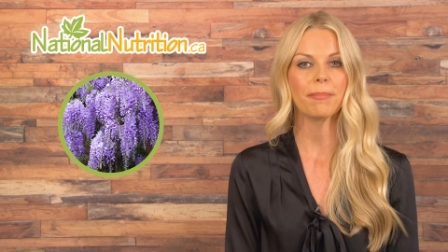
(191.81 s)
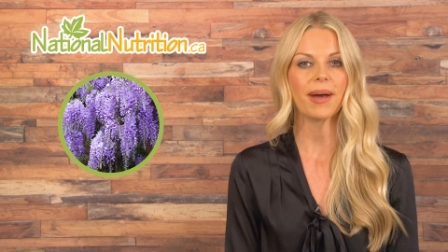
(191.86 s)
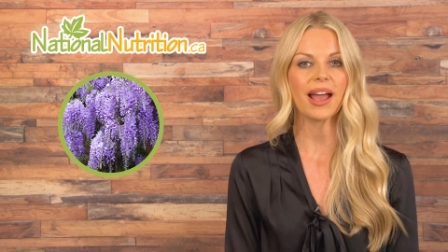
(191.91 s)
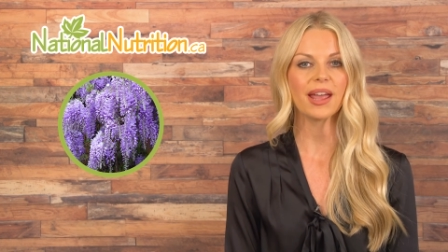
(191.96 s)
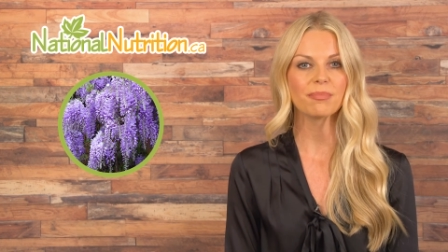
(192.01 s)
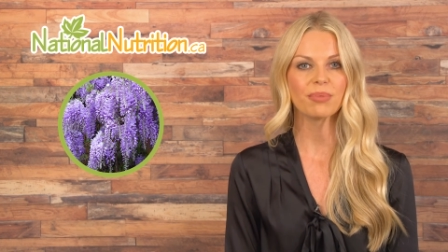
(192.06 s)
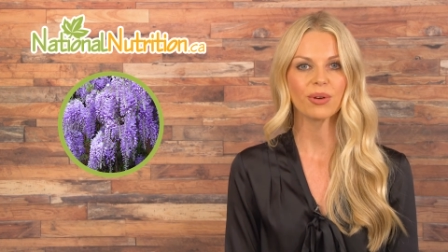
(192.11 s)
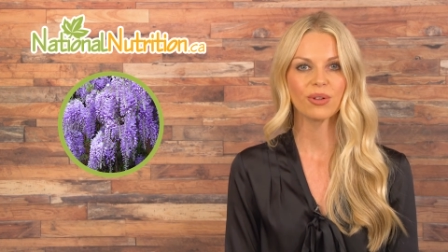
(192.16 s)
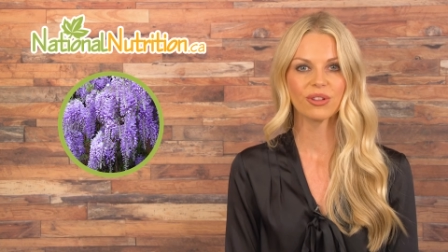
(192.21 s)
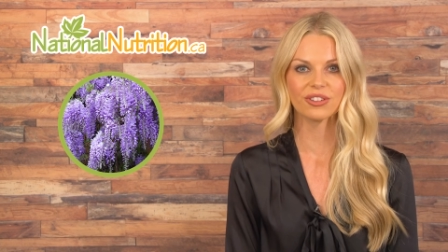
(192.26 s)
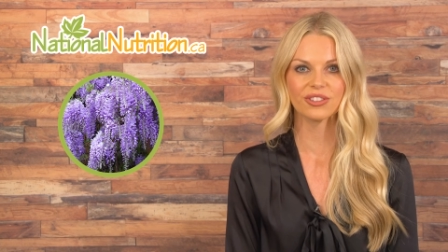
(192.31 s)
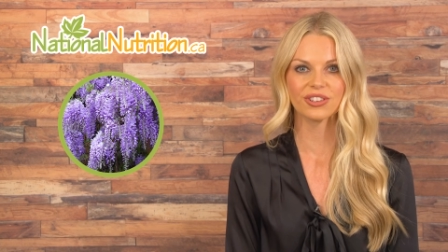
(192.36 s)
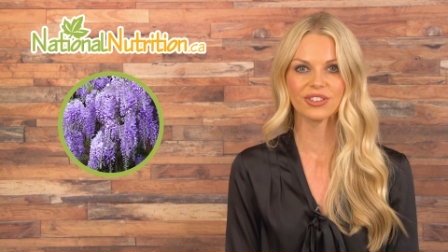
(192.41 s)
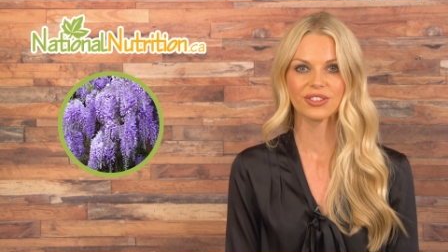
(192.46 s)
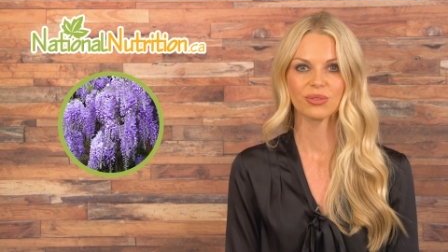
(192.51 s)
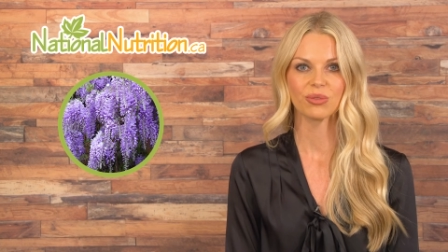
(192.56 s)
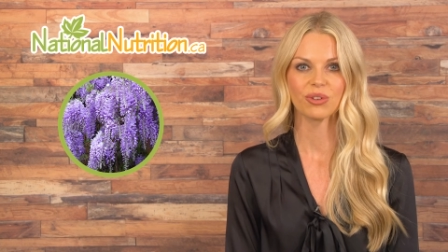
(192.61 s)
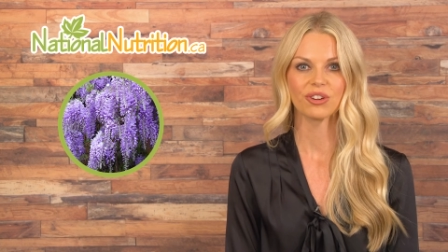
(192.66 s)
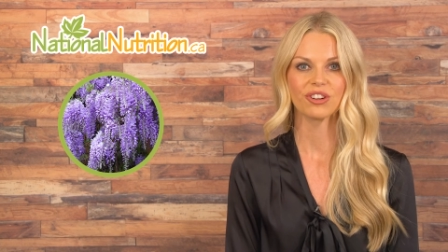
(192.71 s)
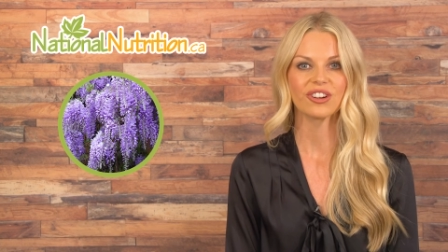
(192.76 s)
bipolar
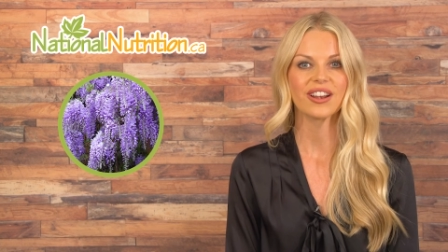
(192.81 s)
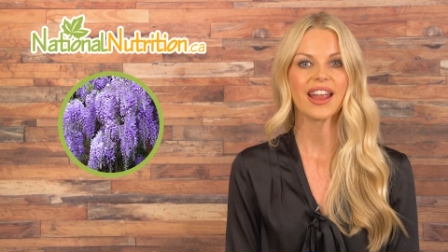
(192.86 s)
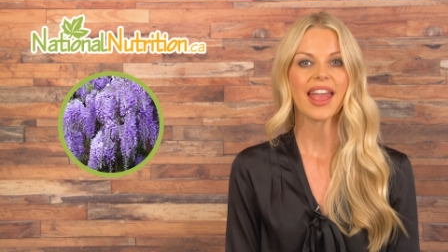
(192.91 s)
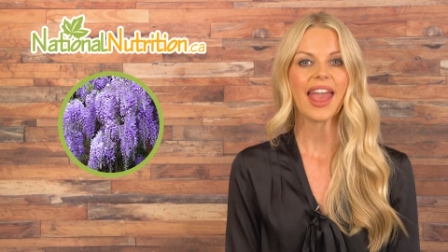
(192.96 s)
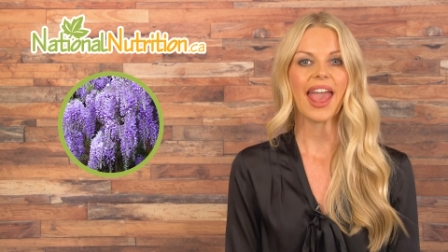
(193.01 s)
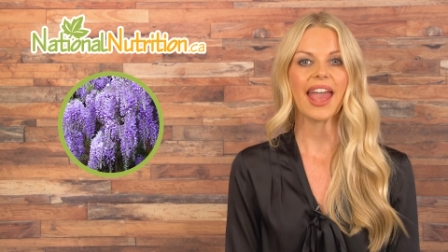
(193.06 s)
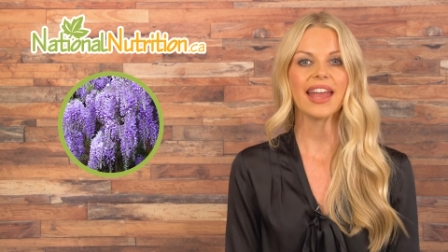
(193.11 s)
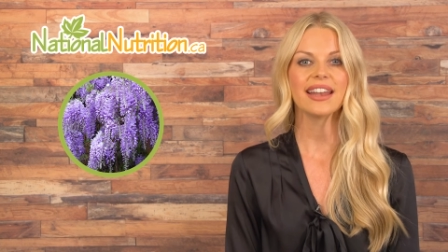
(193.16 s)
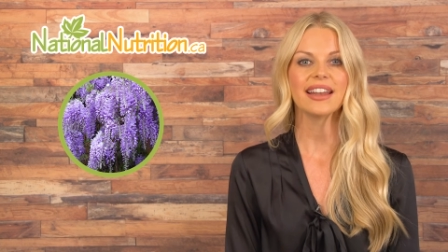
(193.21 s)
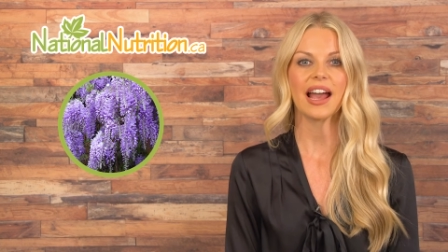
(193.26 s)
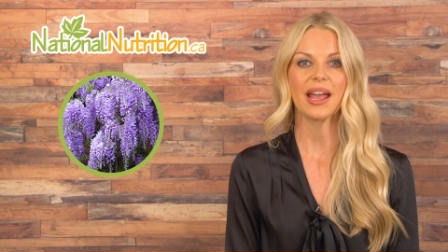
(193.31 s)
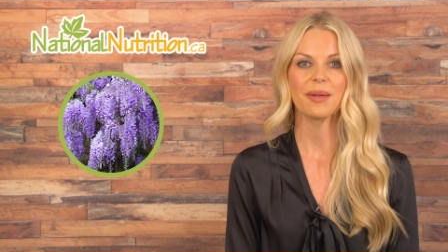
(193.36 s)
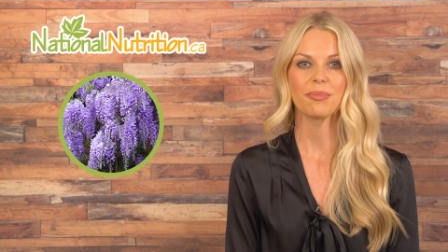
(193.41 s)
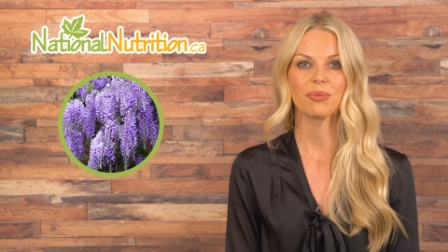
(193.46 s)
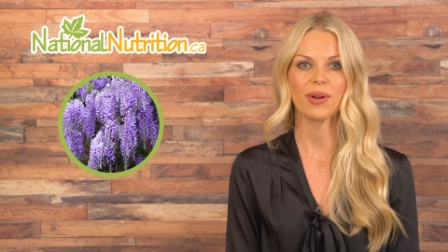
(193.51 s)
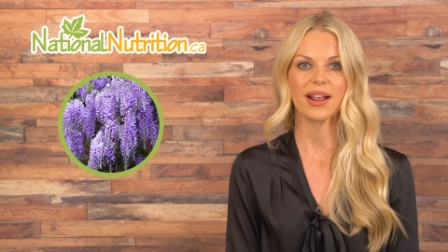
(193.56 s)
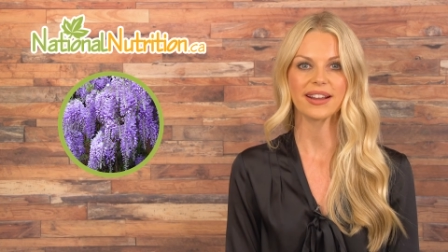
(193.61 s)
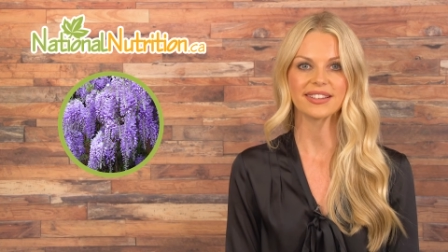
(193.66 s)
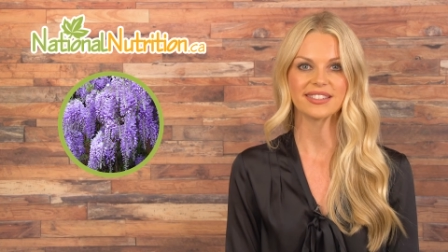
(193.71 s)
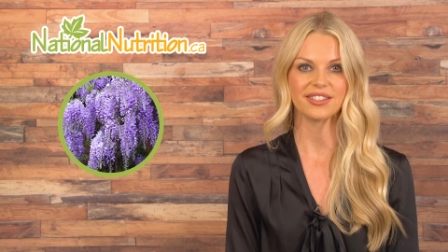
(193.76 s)
disorder, and
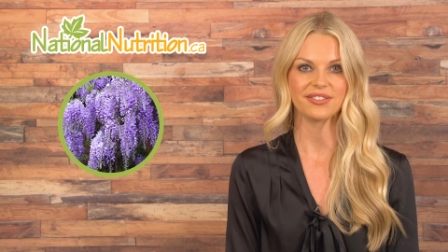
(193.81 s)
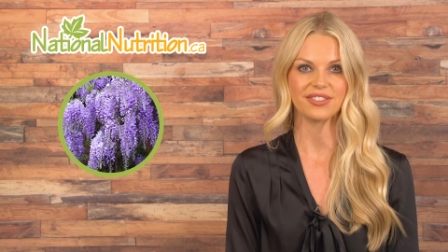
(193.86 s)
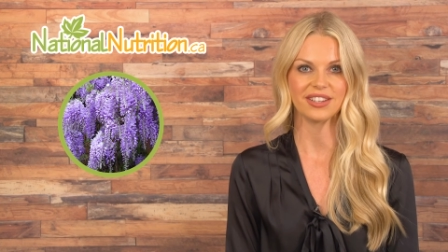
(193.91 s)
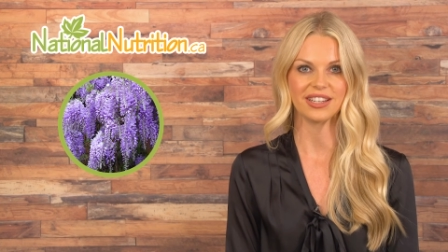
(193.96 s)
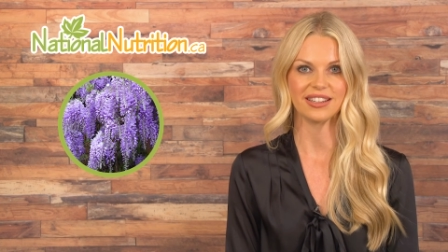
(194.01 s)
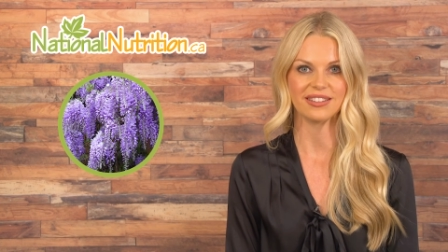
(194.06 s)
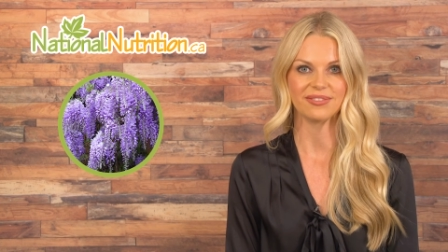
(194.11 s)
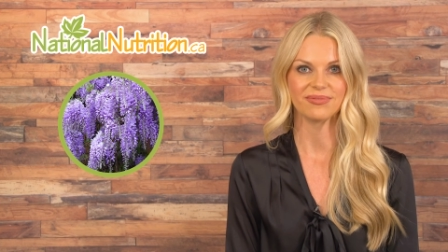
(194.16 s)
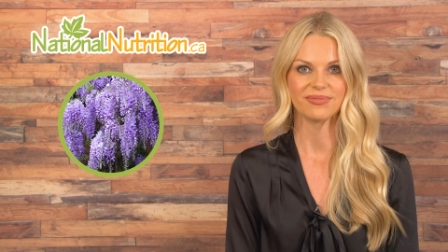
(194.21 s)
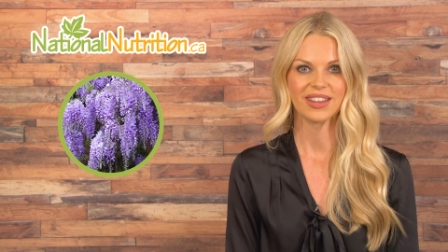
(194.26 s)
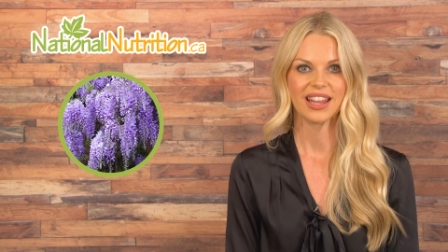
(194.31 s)
hyperactivity.